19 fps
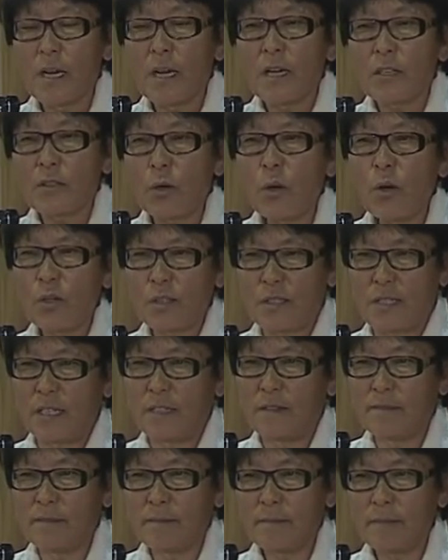Roads
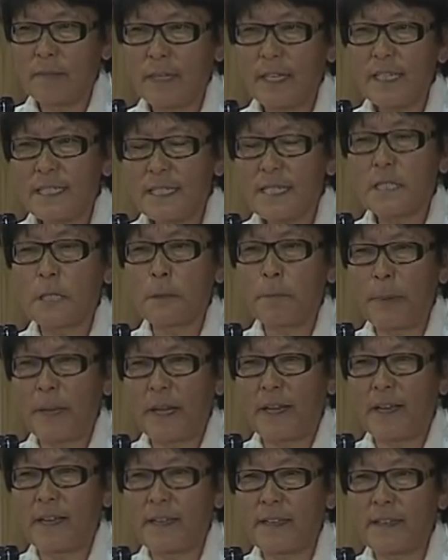in disrepair.
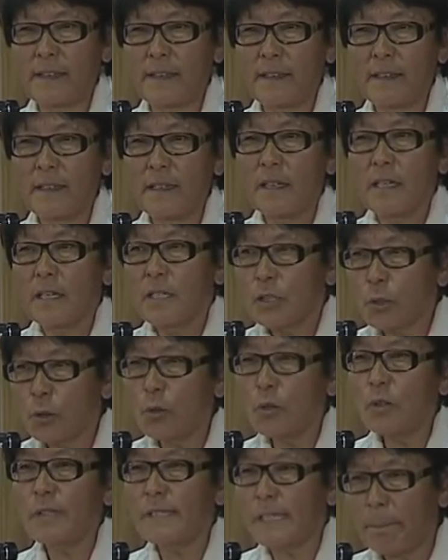
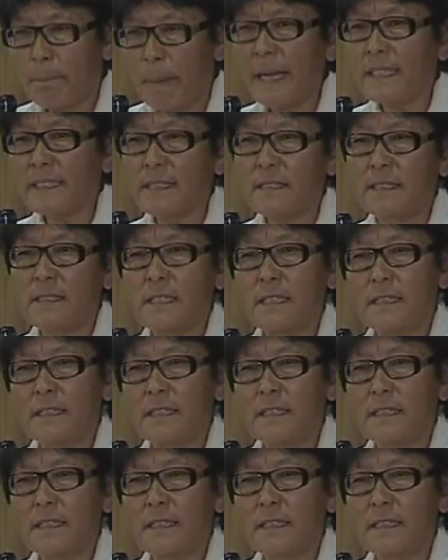Schools abandoned.